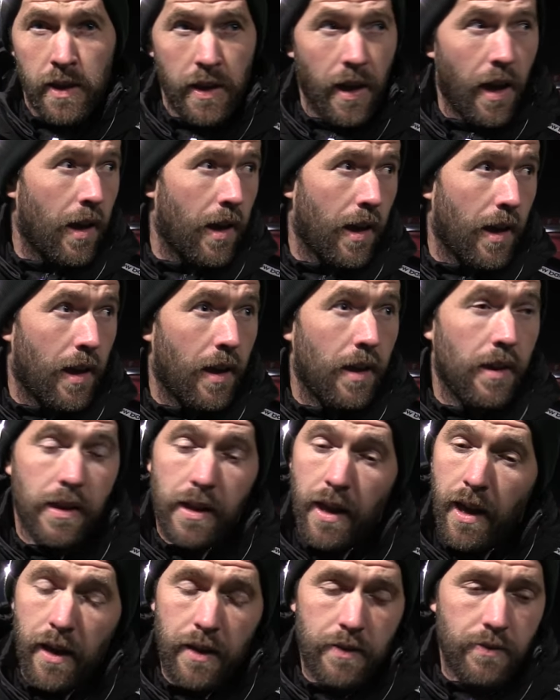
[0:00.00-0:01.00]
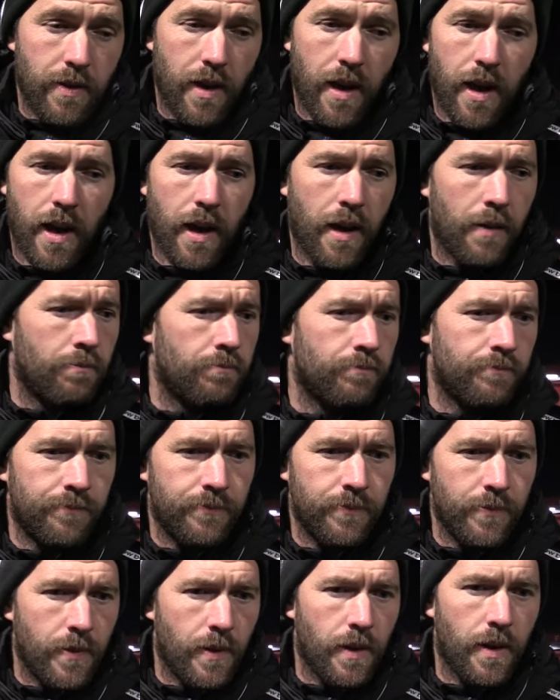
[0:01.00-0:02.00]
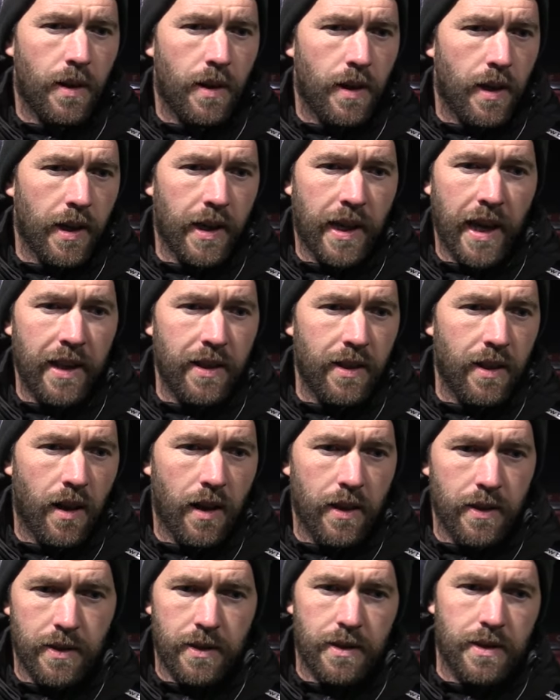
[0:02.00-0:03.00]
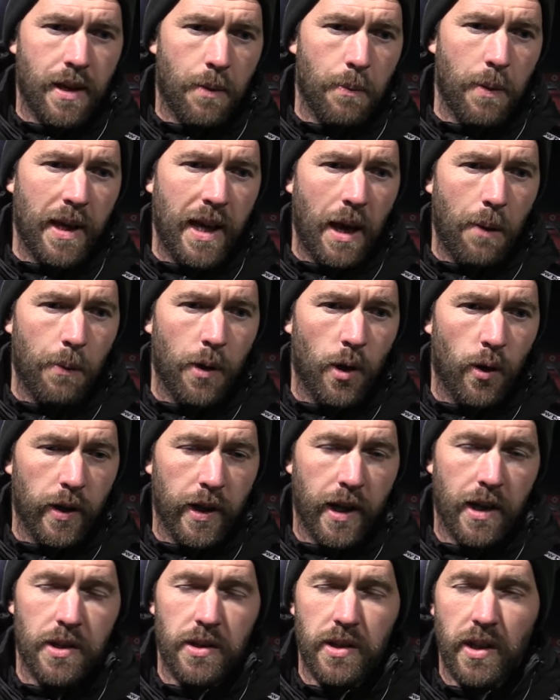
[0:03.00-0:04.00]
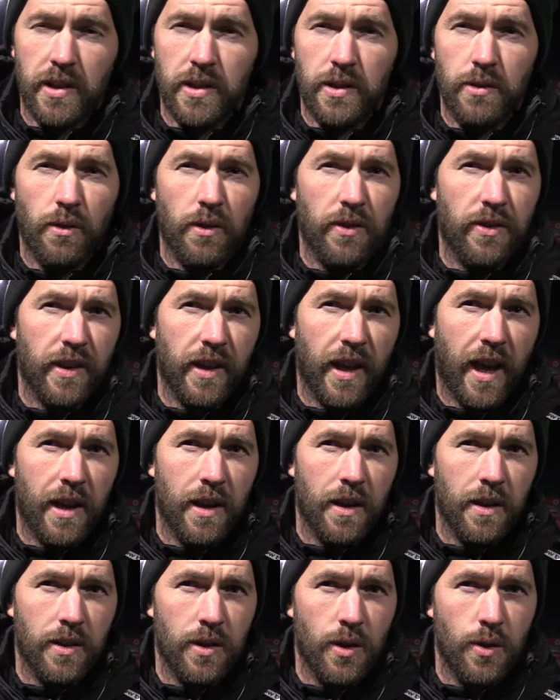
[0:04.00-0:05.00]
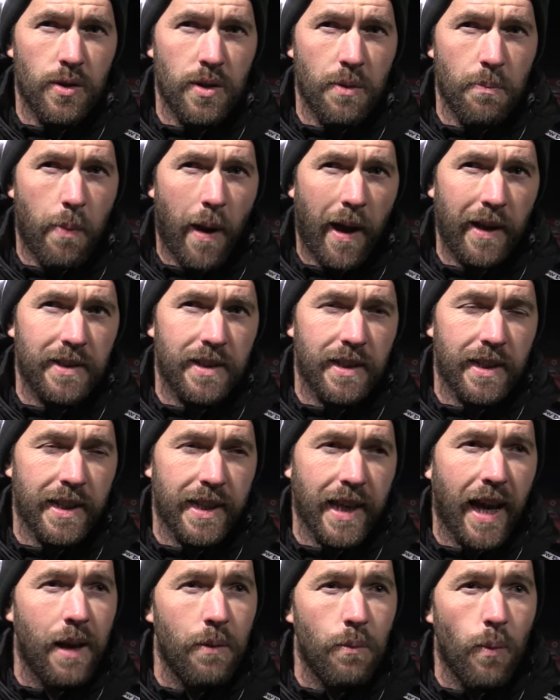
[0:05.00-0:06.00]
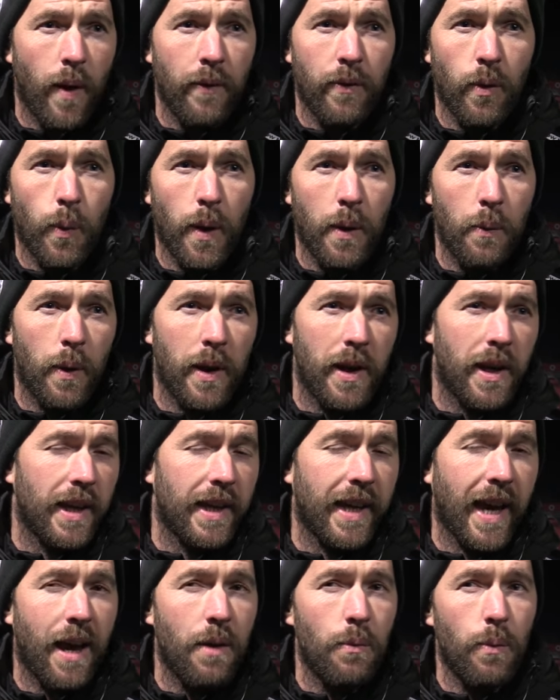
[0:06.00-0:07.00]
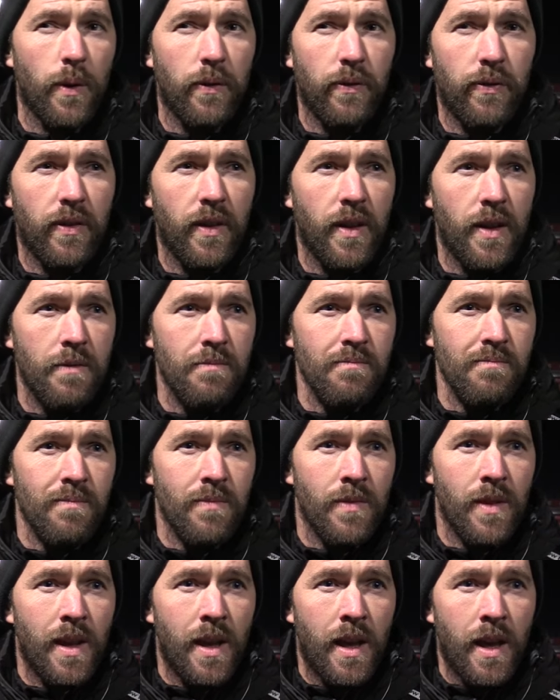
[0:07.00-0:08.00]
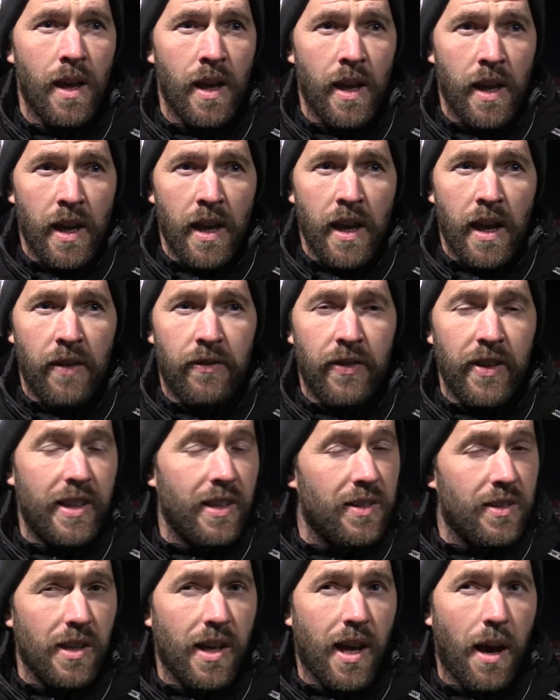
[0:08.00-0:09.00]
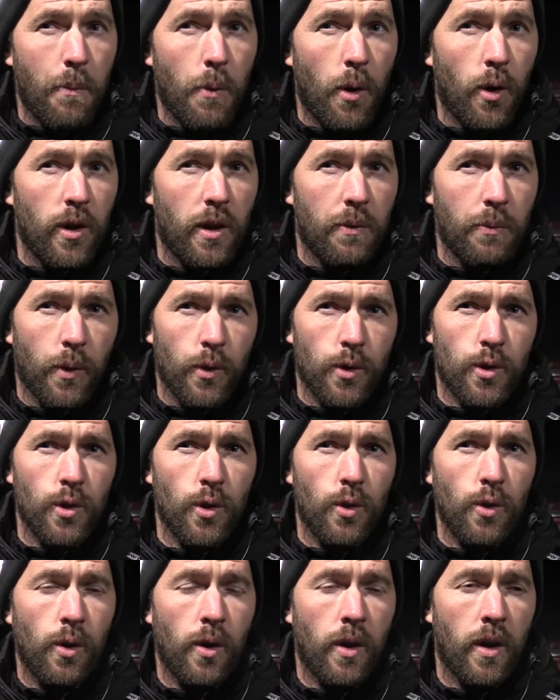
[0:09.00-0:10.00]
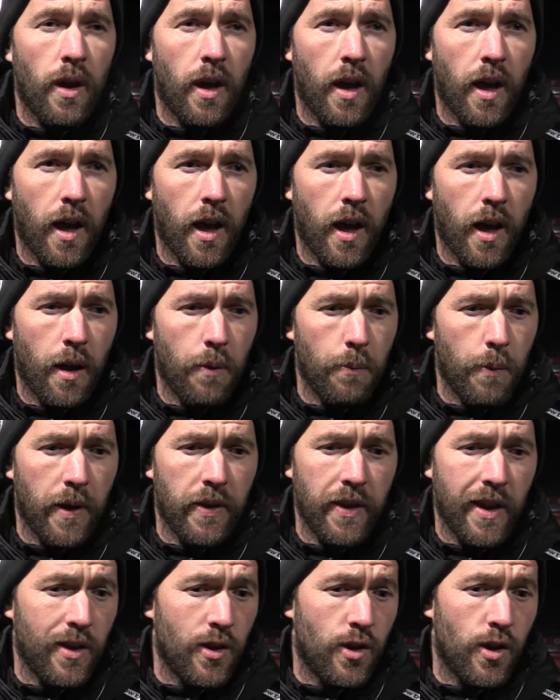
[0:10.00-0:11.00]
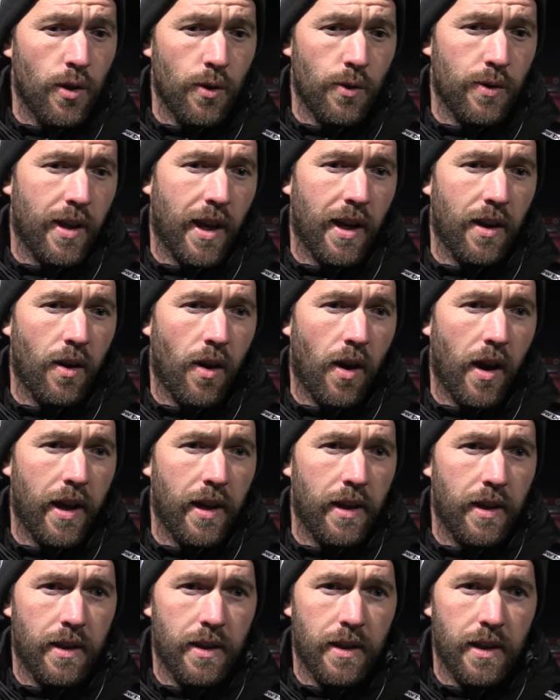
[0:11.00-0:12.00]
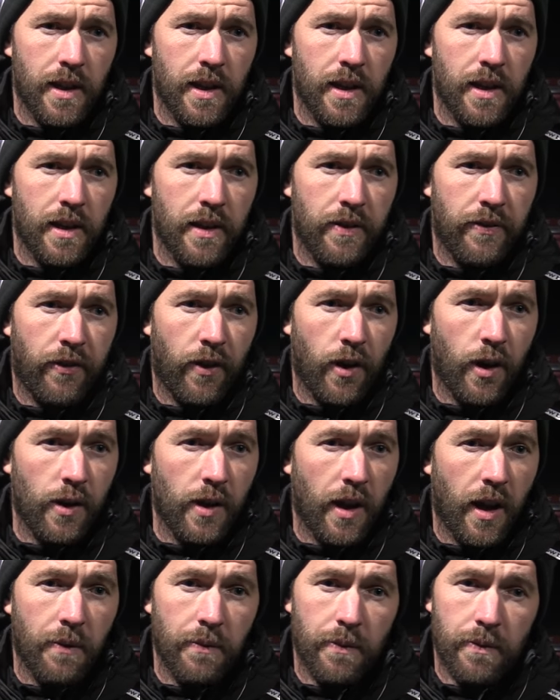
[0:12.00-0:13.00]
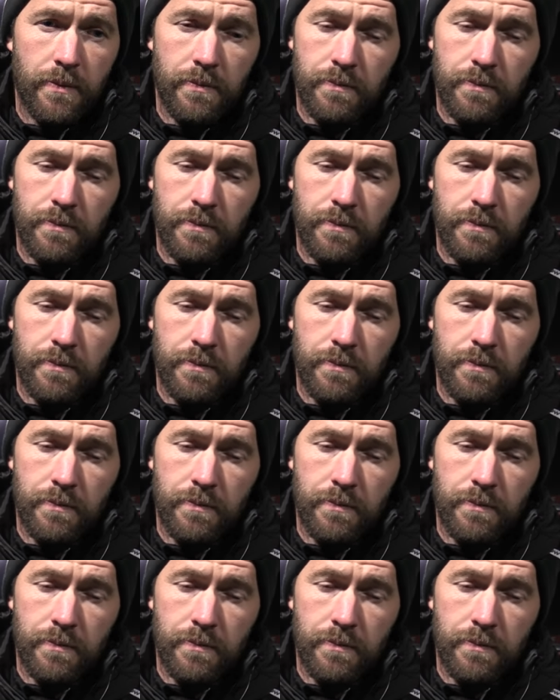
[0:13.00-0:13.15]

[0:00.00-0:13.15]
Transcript: Yeah, yeah, yeah. Um, again, like Temi coming on against Chester, I think had a huge impact in the game. Whether we win the game with, if he doesn't come on, I'm not sure. Um, and then Tuesday night, he followed up